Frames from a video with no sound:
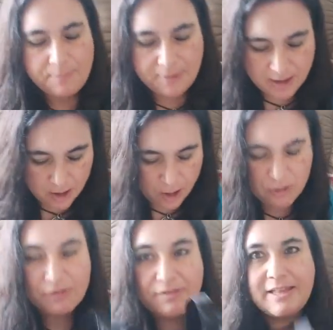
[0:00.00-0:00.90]
But
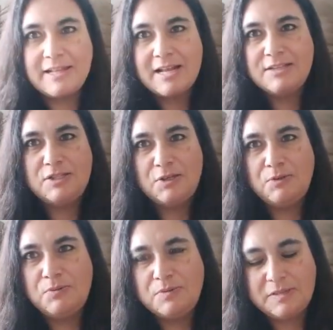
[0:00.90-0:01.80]
all that I
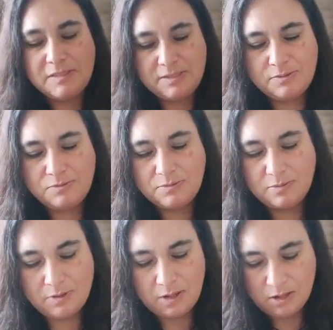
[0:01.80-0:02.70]
do is
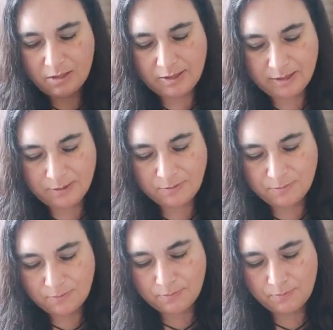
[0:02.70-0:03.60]

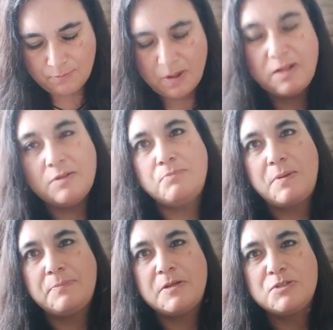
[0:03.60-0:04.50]
well,
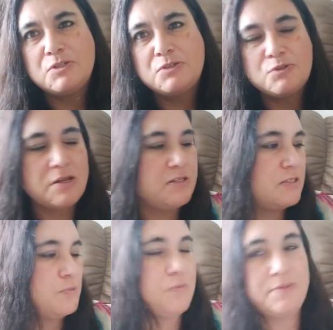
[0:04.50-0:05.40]
maybe I should try
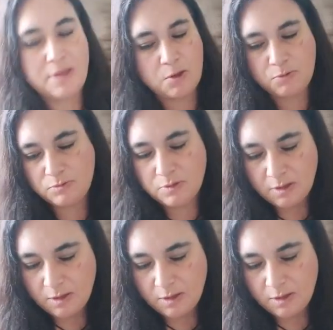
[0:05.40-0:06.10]
this without.